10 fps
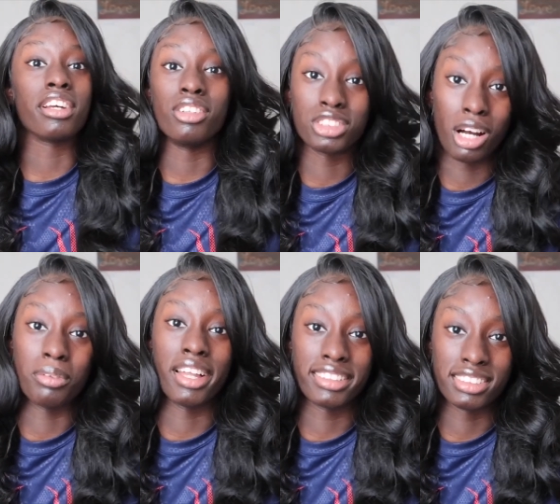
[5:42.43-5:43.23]
else y'all
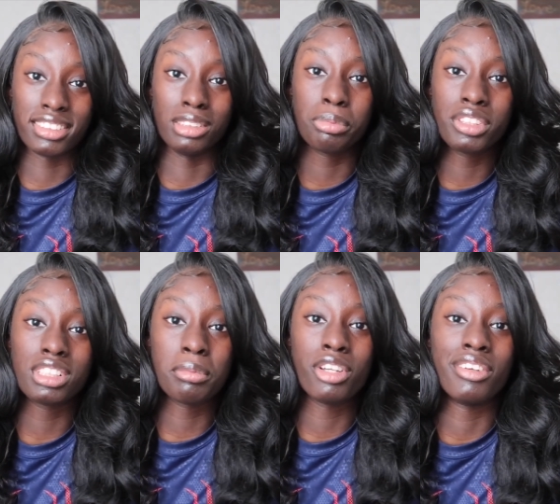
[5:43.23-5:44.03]
would like to see,
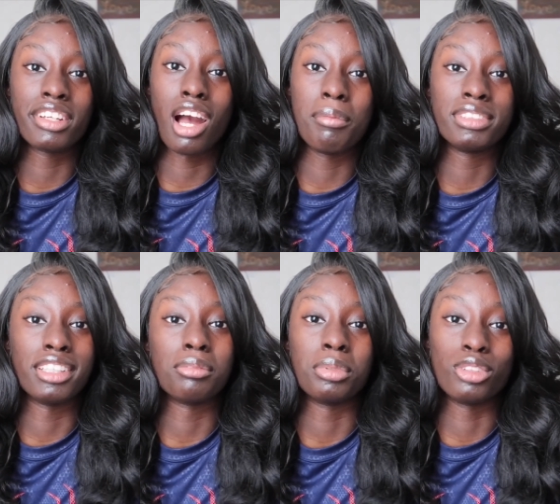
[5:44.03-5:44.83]
please let me know in the comments
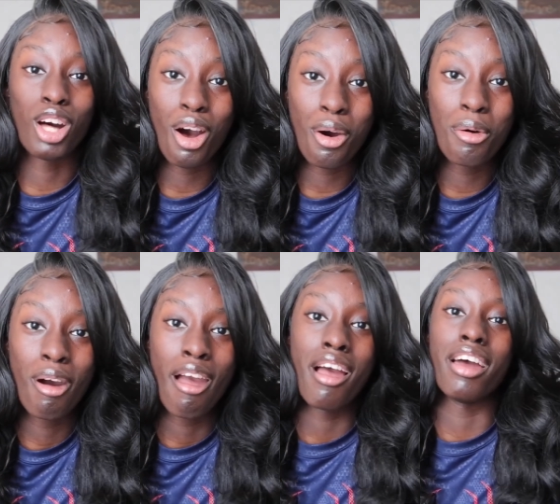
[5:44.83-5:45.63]
down below,
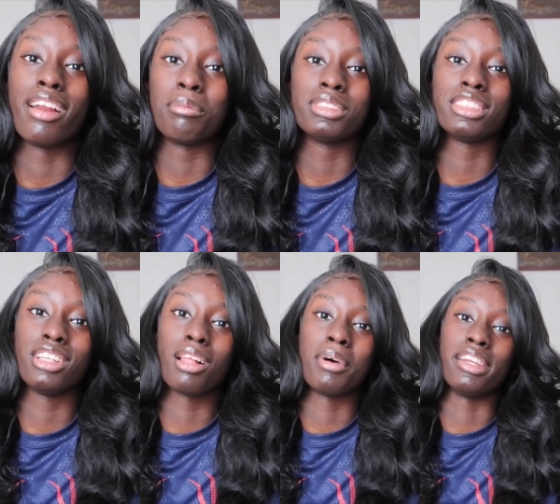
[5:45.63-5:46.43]
and I'm gonna
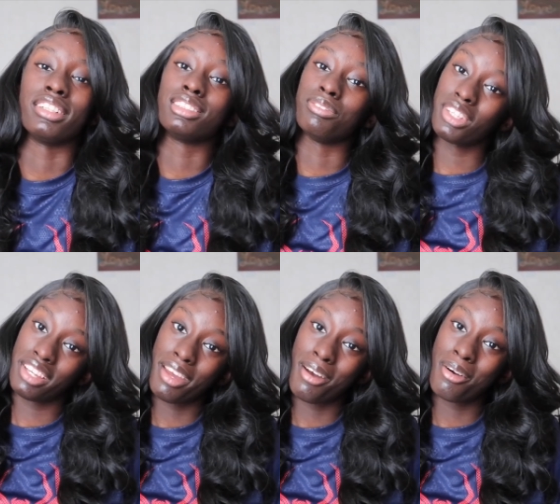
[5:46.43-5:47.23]
see y'all in my next
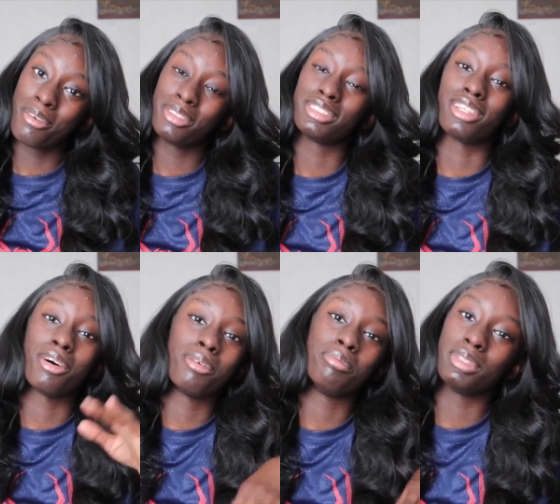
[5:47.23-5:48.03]
video.
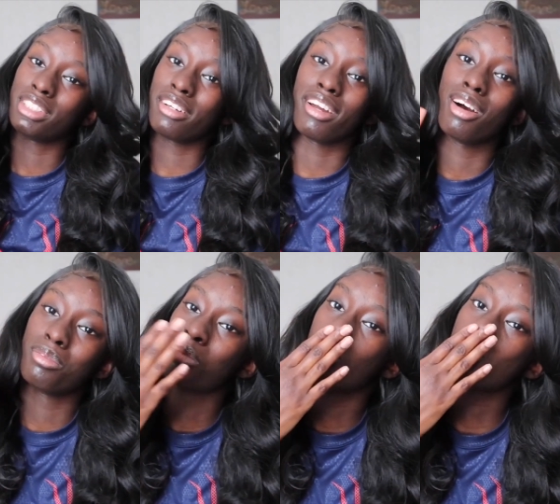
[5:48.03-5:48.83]
So peace out, y'all.